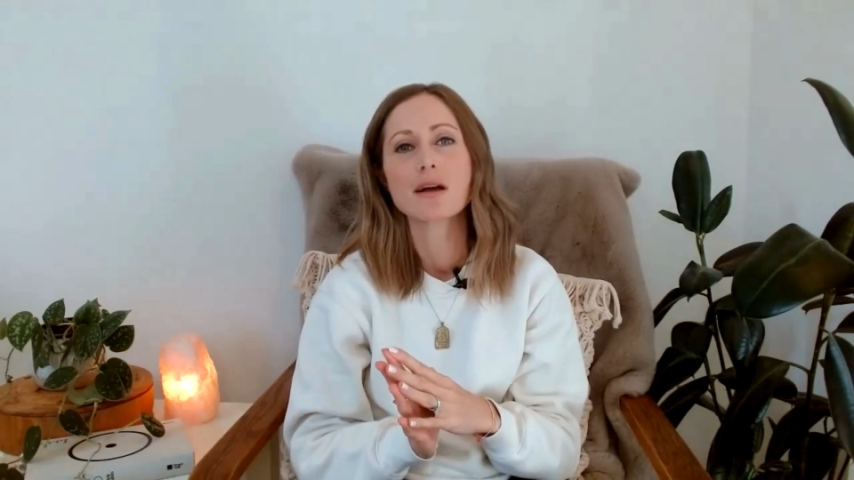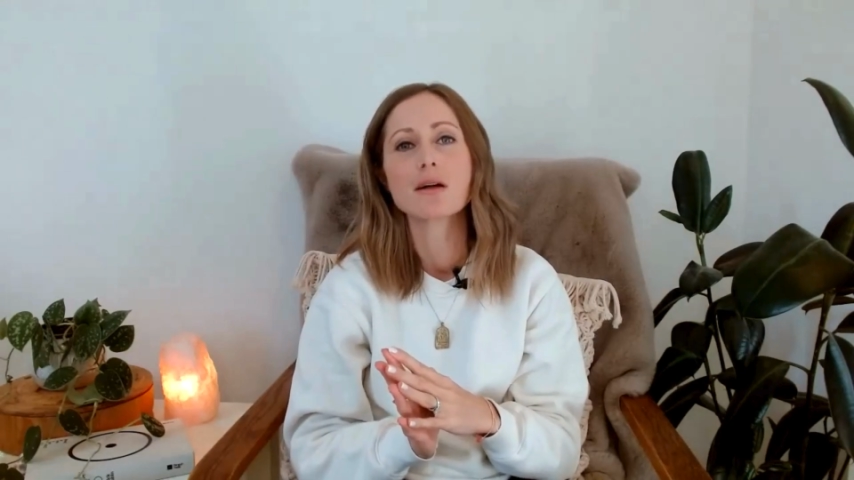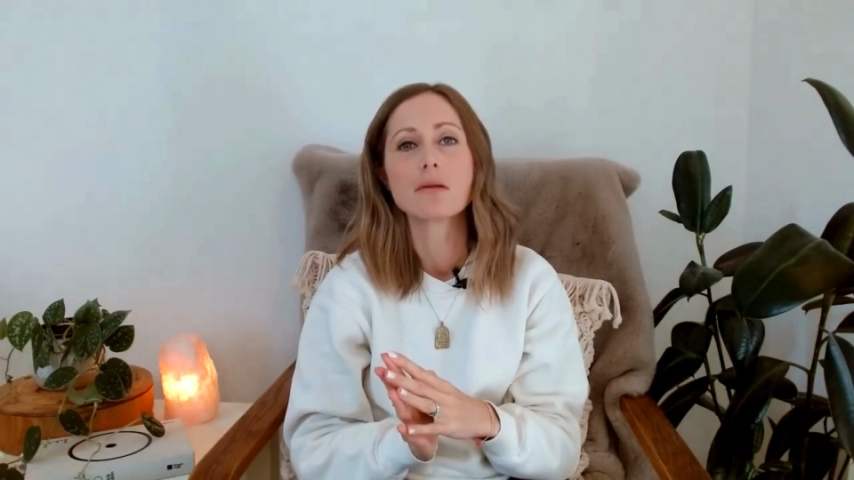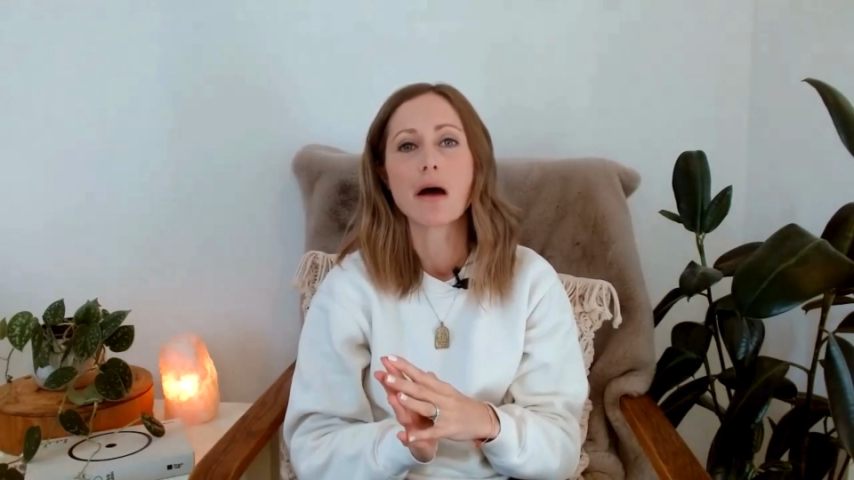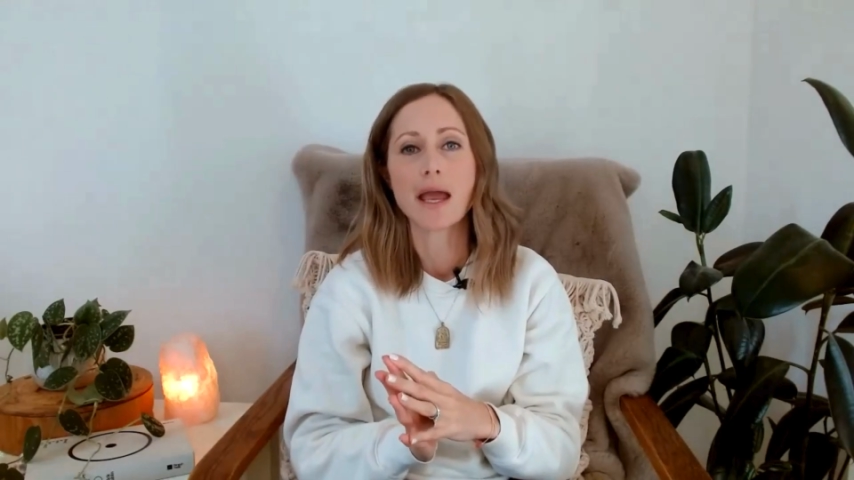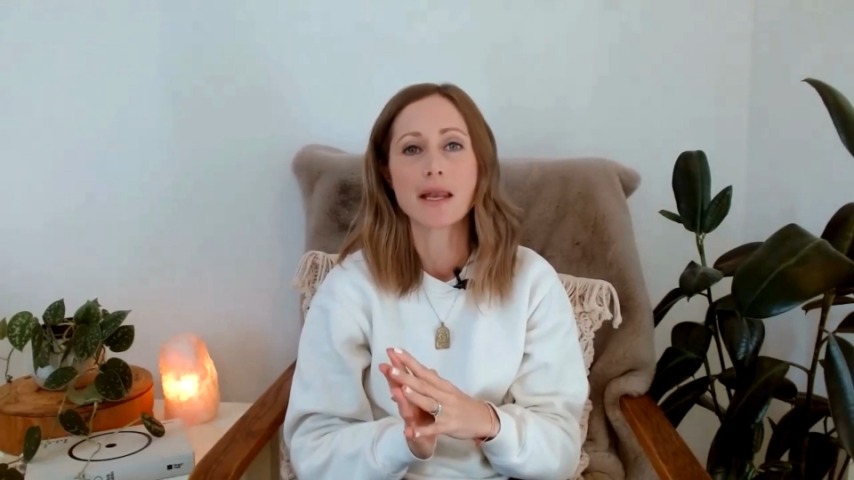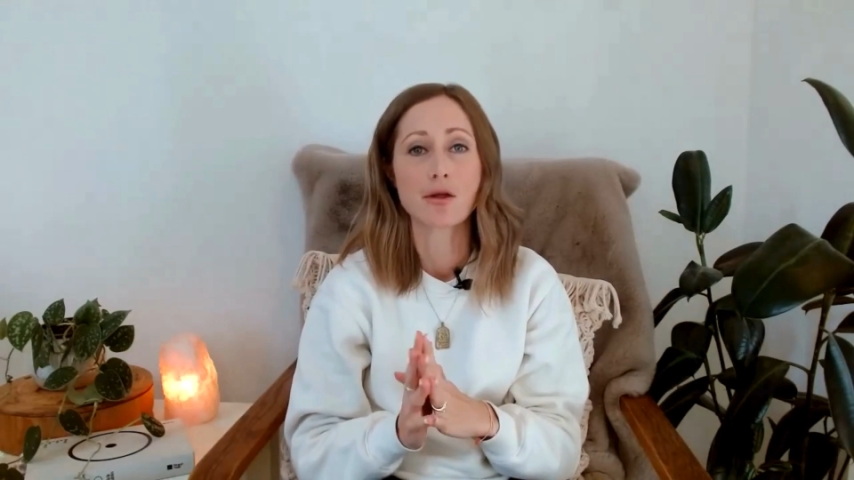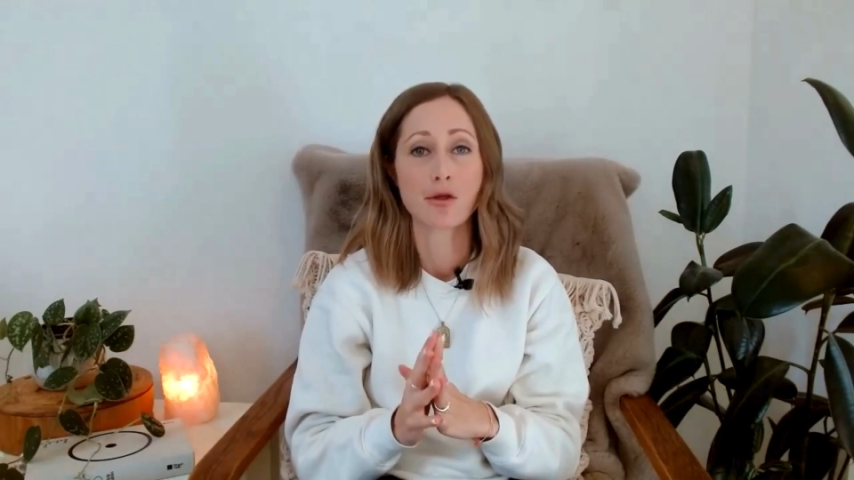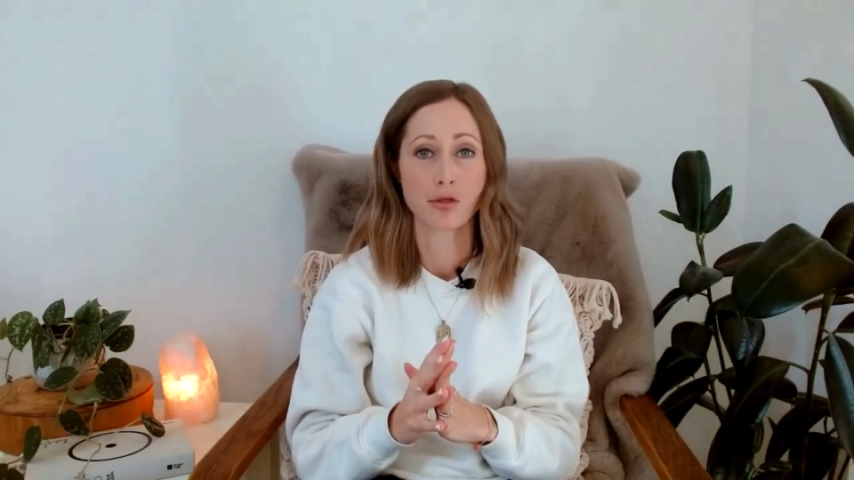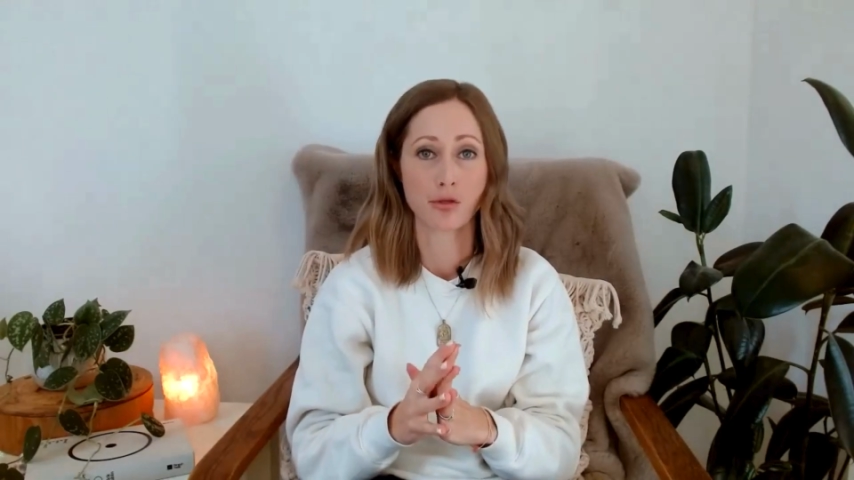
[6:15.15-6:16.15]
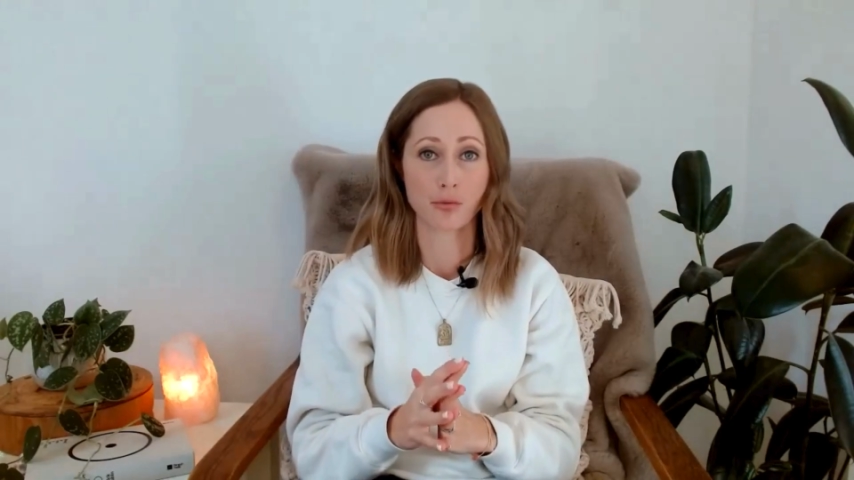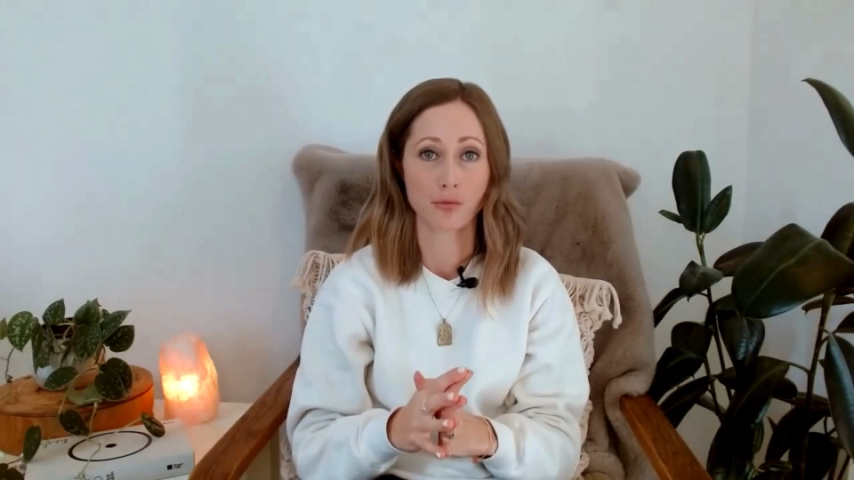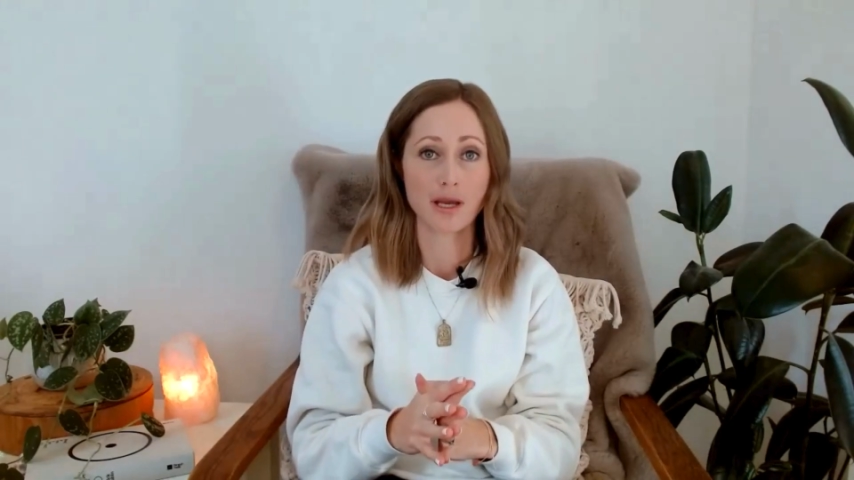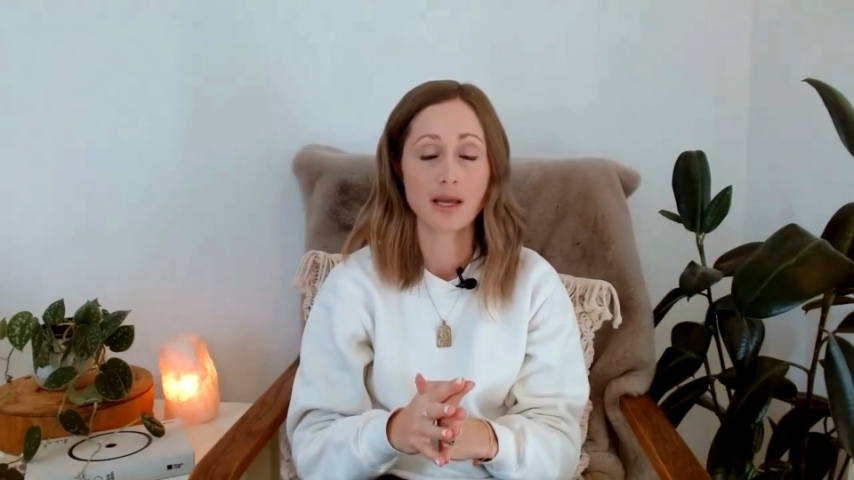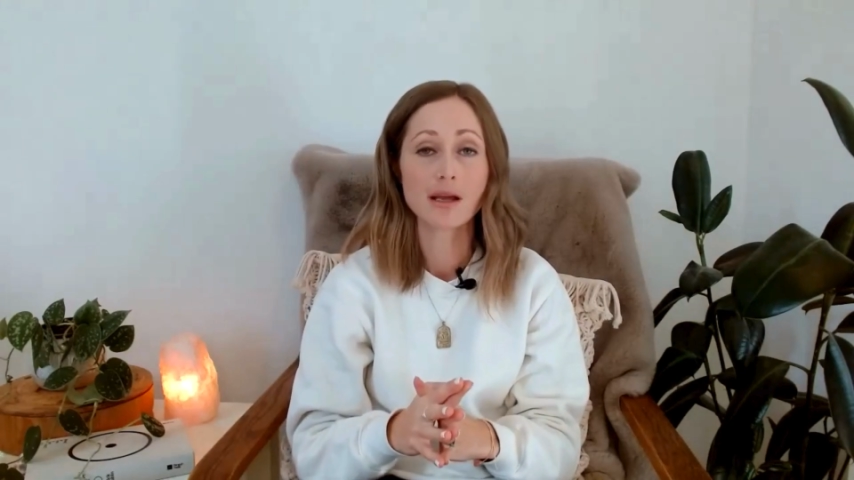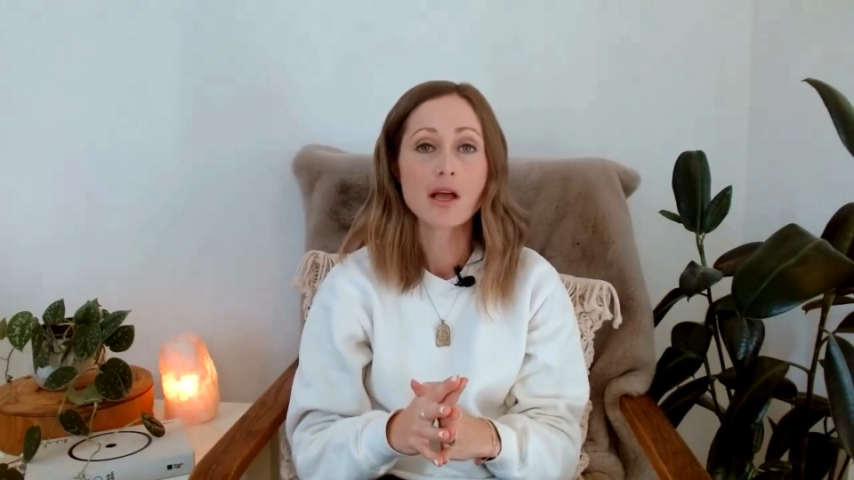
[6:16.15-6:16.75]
a line 3.